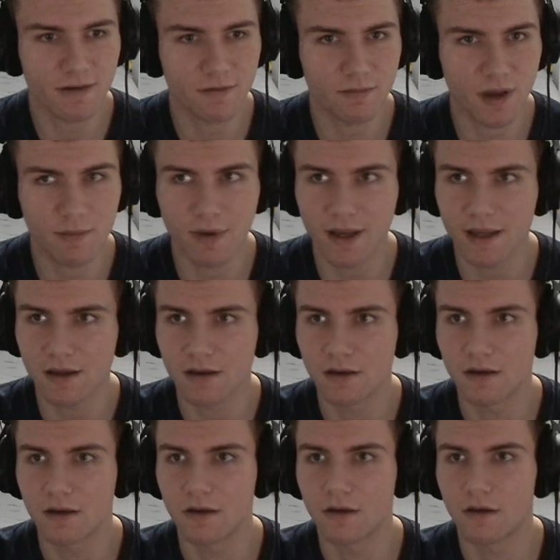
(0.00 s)
Bye-bye.
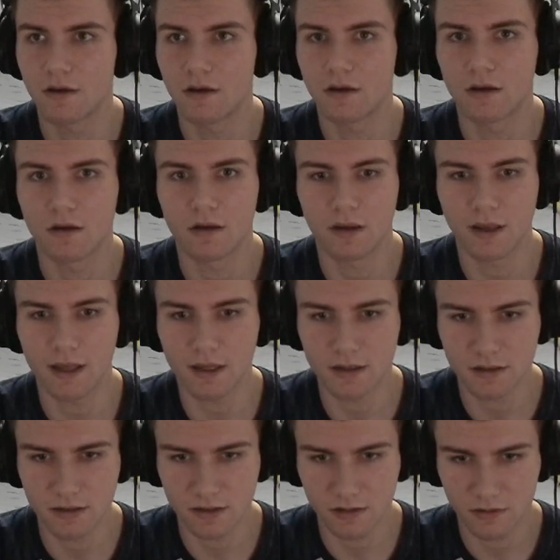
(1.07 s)
And
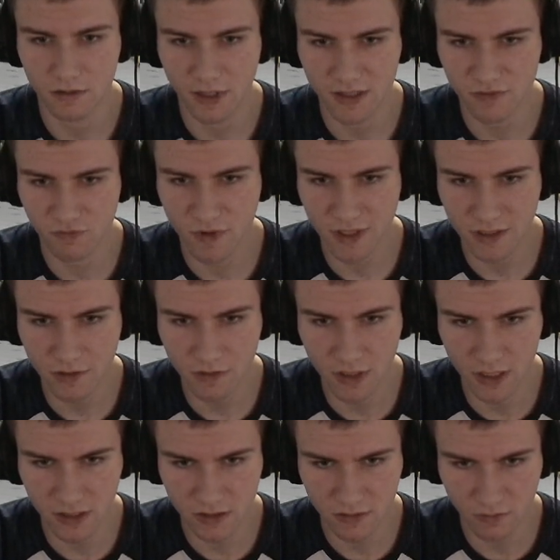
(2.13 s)
let's redo
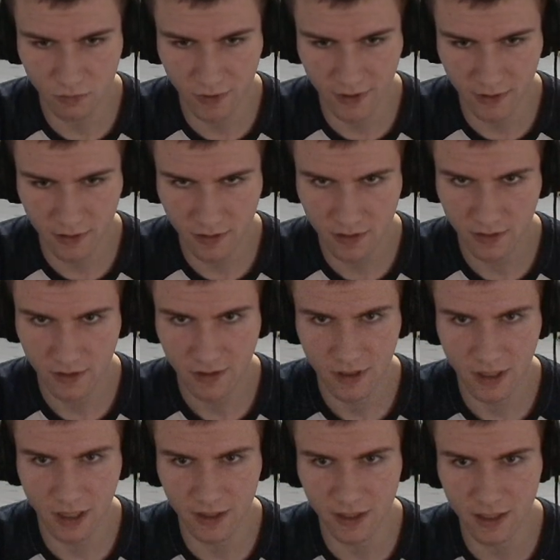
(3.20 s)
this with
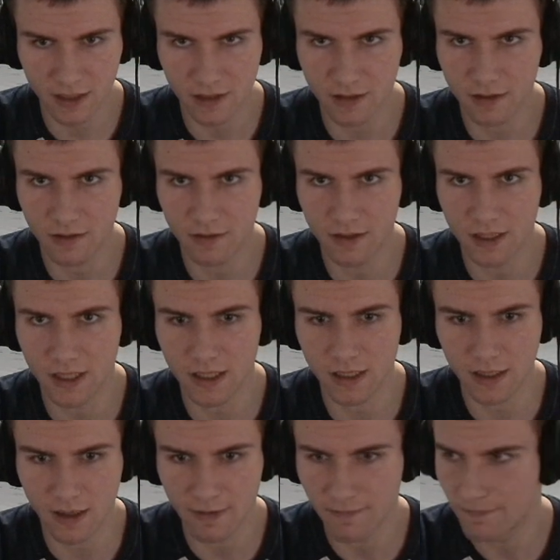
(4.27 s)
cutting the...
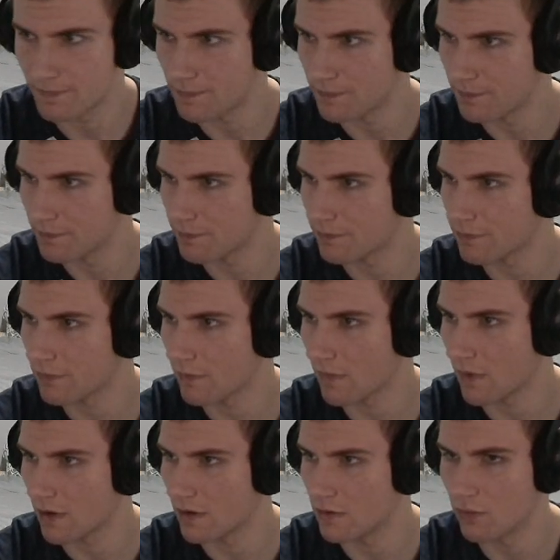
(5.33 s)

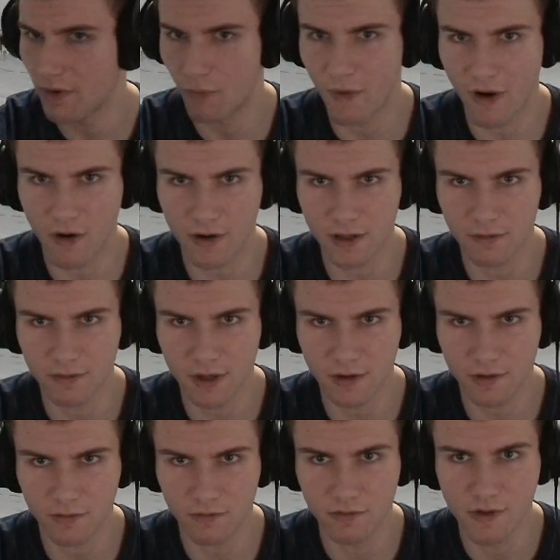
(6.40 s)
Where are you?
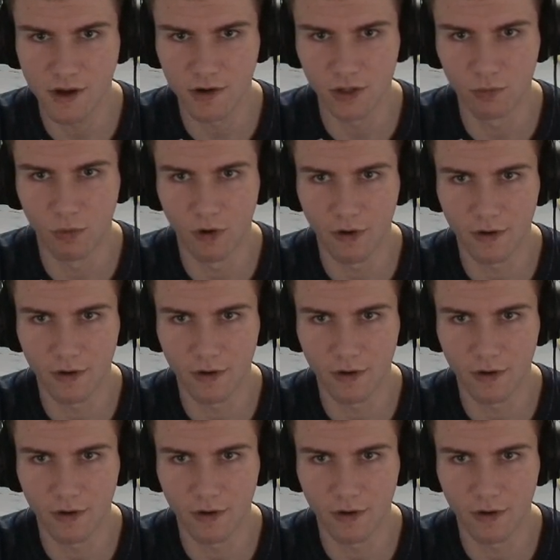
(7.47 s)
There you are.